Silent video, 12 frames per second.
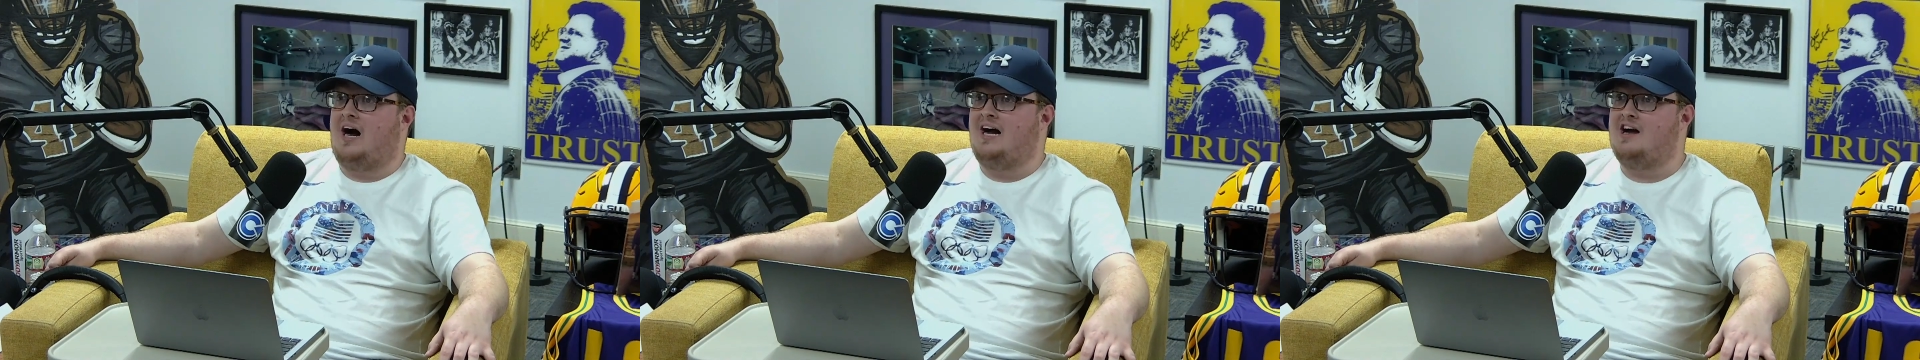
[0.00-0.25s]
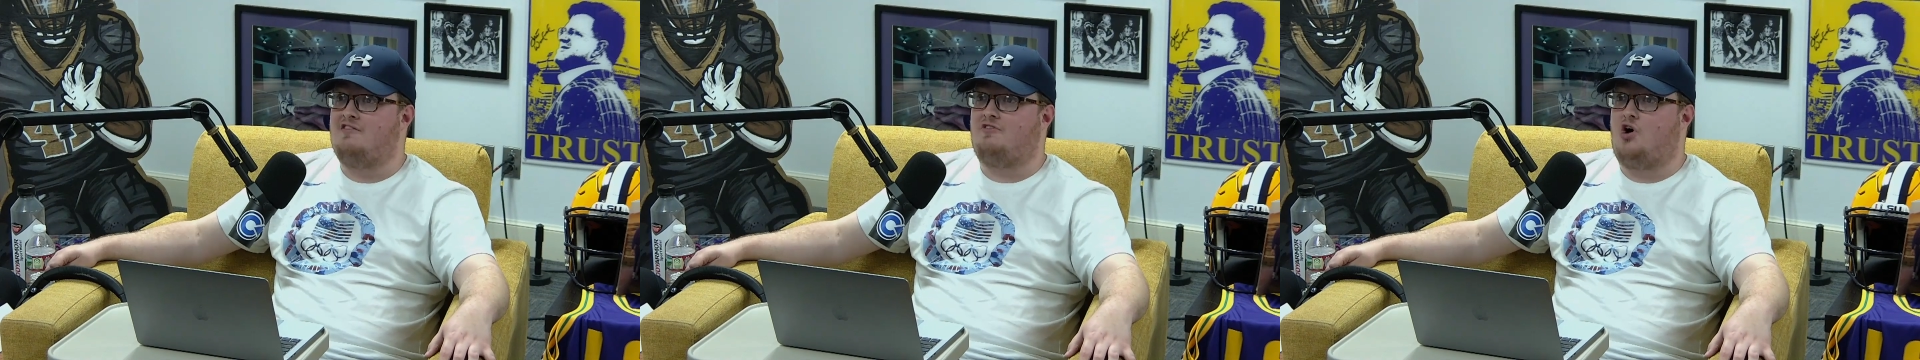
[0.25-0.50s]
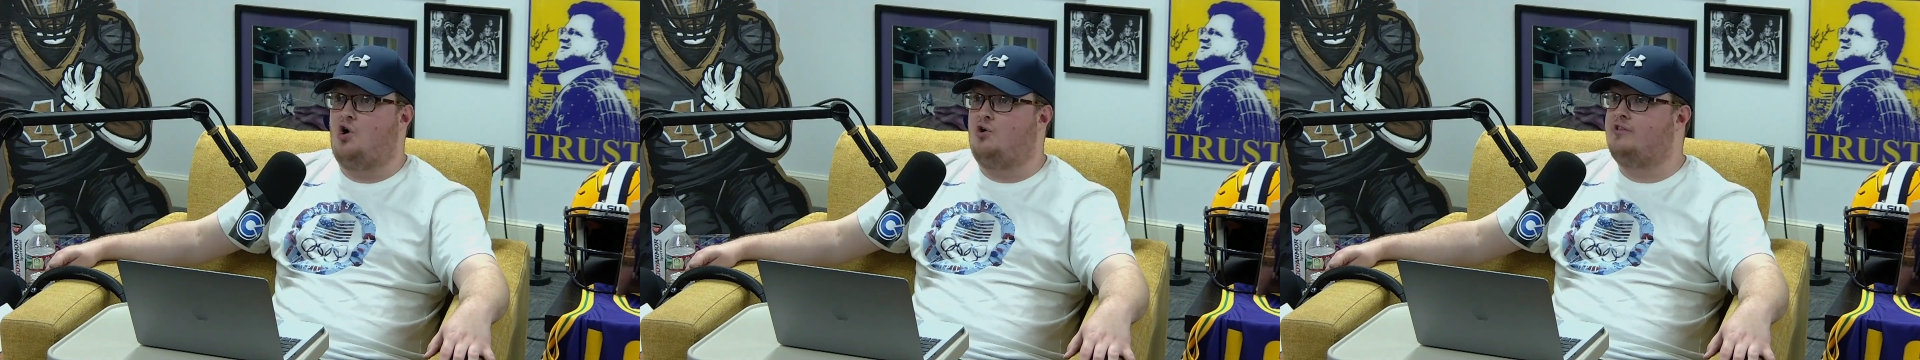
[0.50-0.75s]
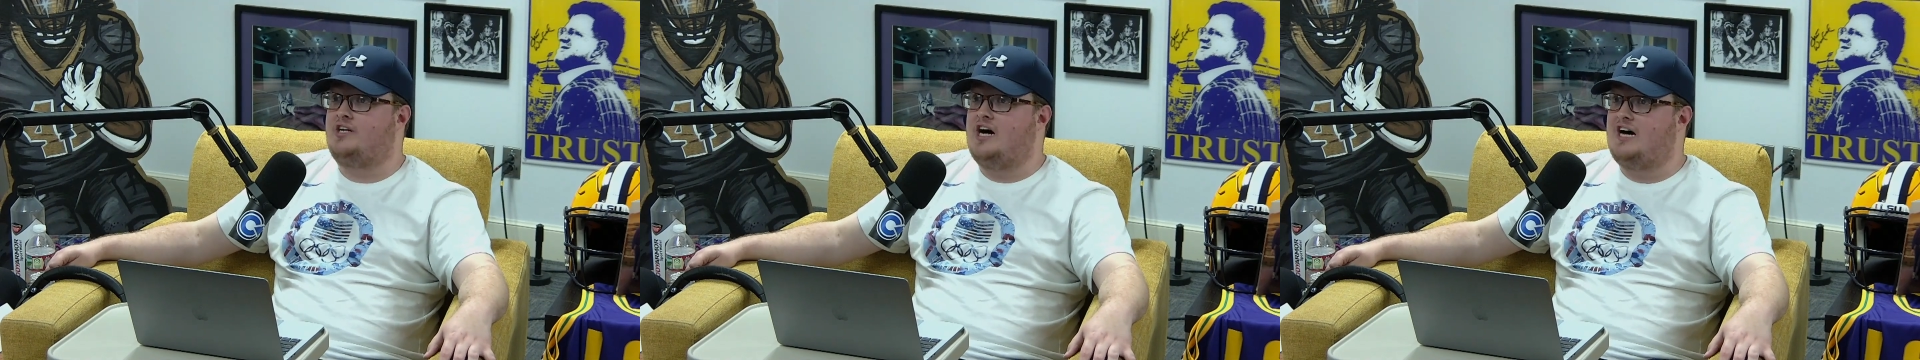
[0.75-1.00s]
I have
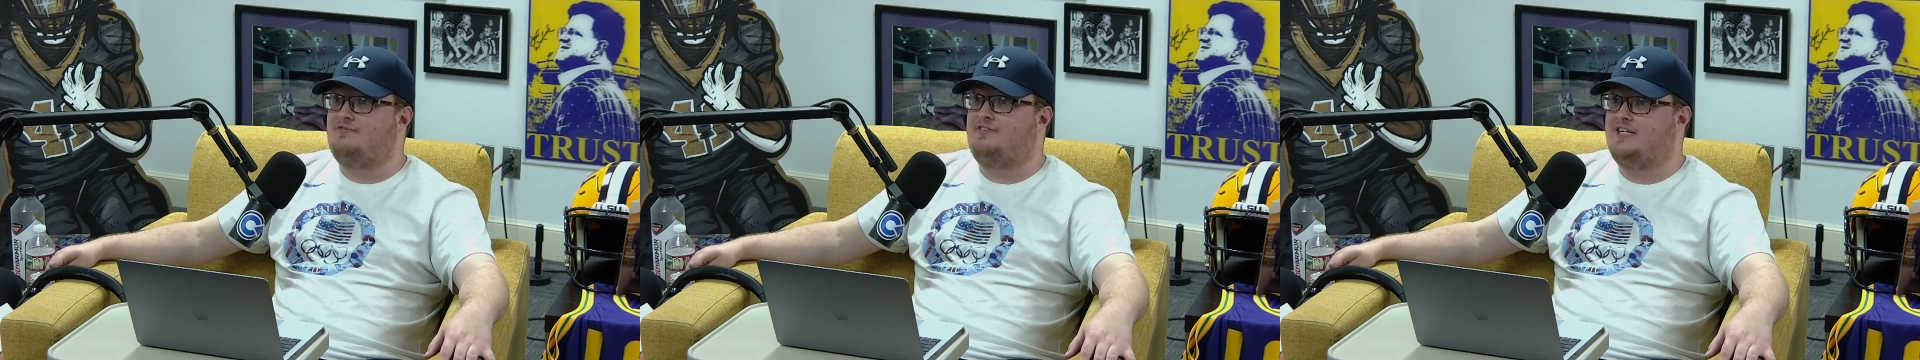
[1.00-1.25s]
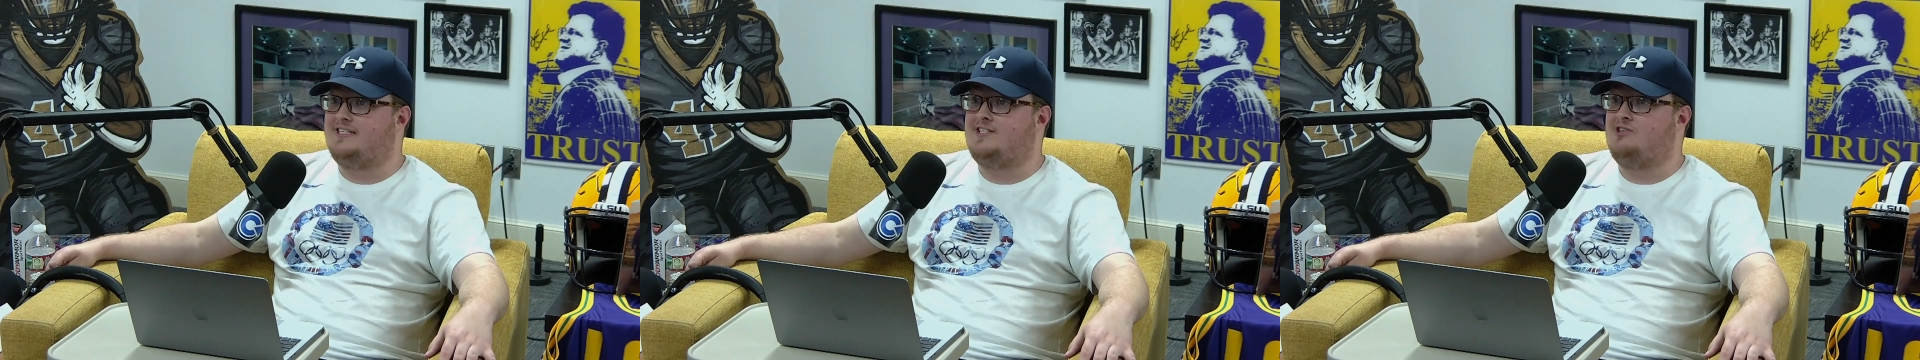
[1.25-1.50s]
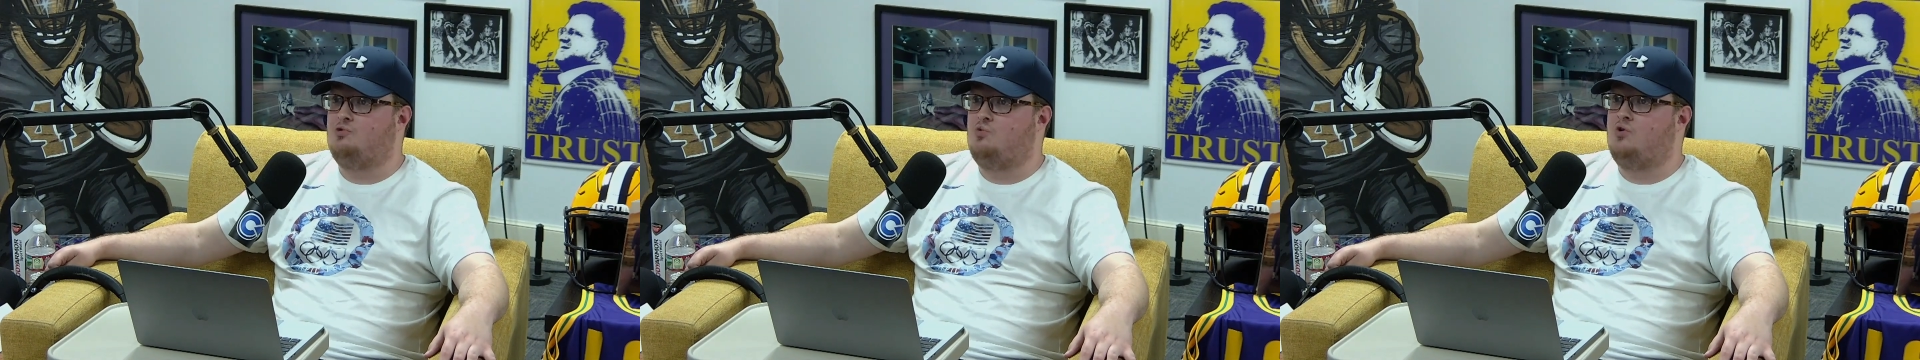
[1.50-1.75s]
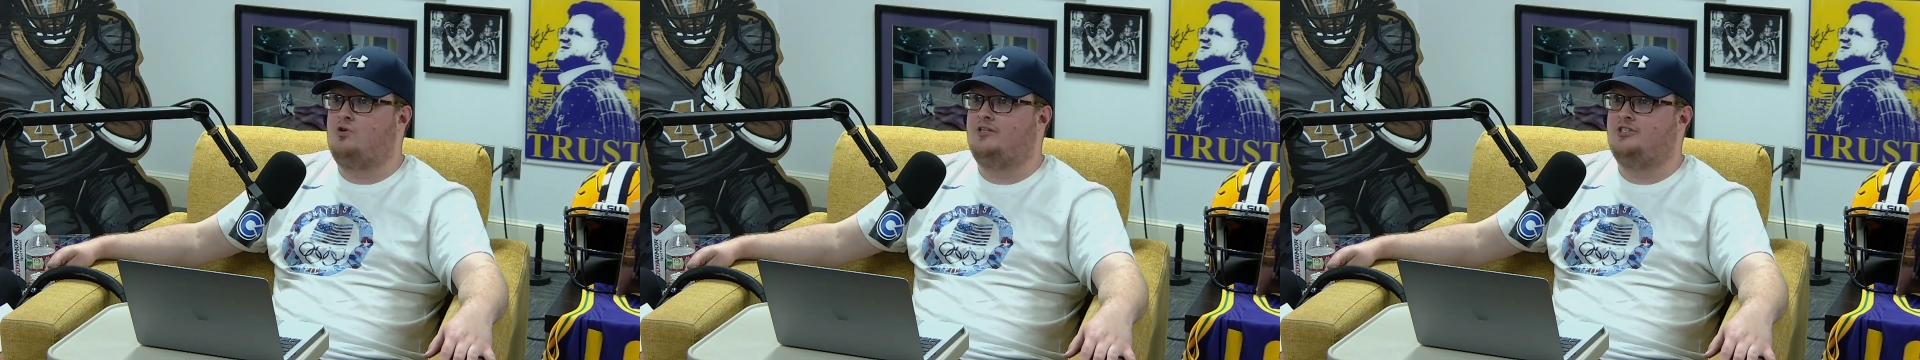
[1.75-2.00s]
all the confidence in the
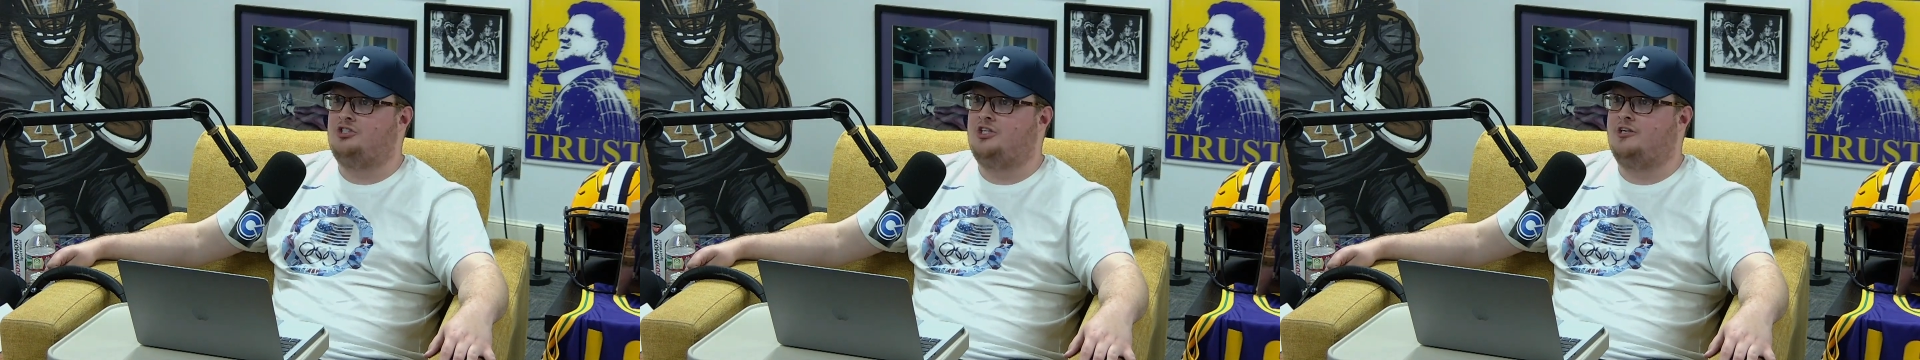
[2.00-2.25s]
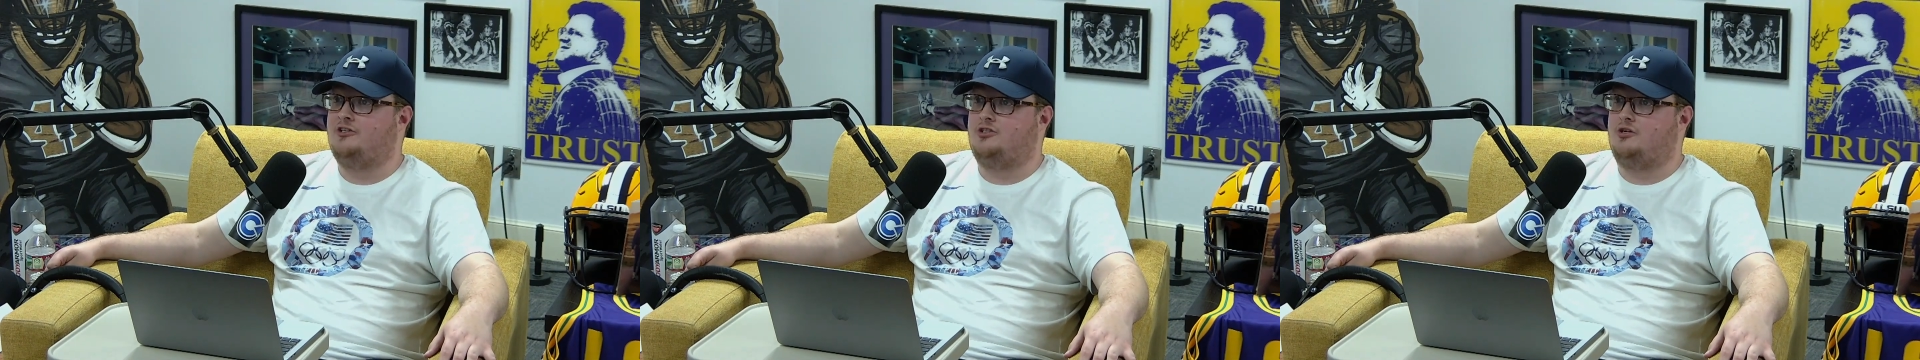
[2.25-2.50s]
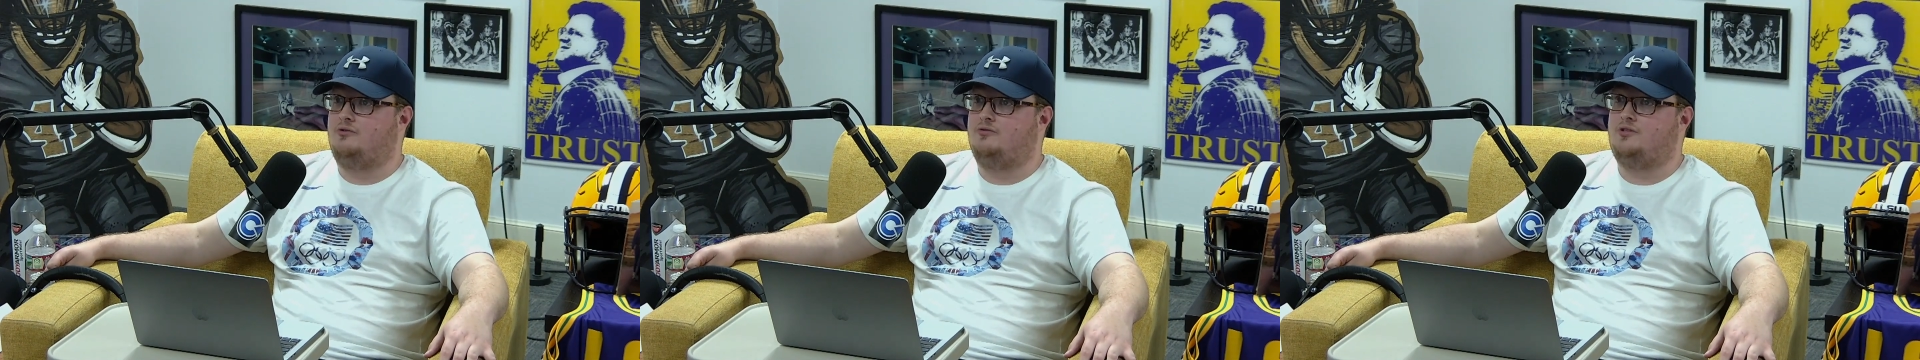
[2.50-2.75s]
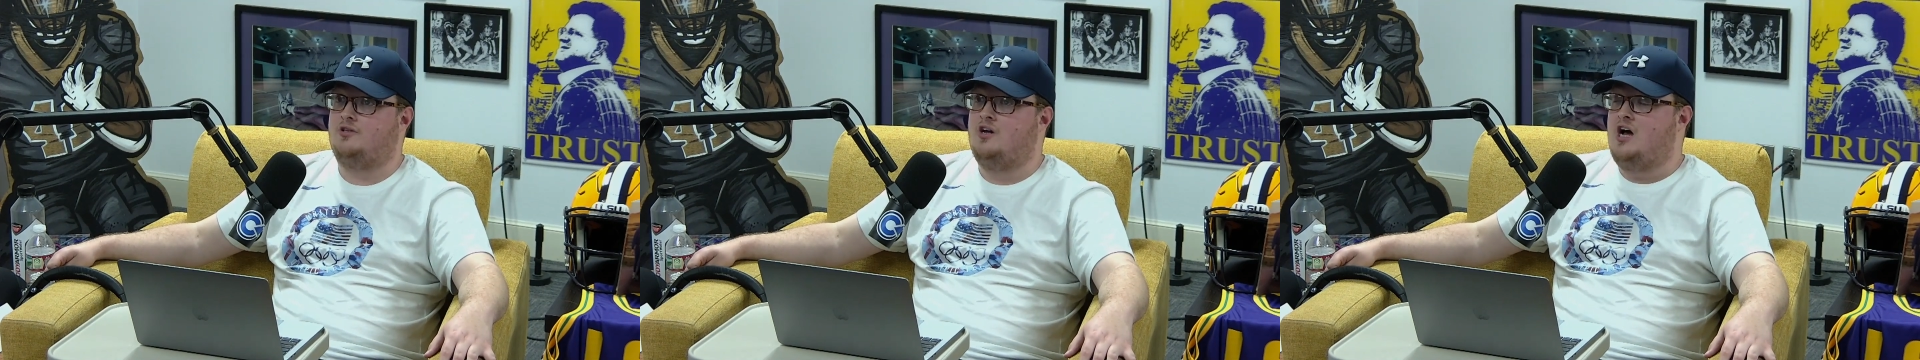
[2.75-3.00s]
world in Jared Jones.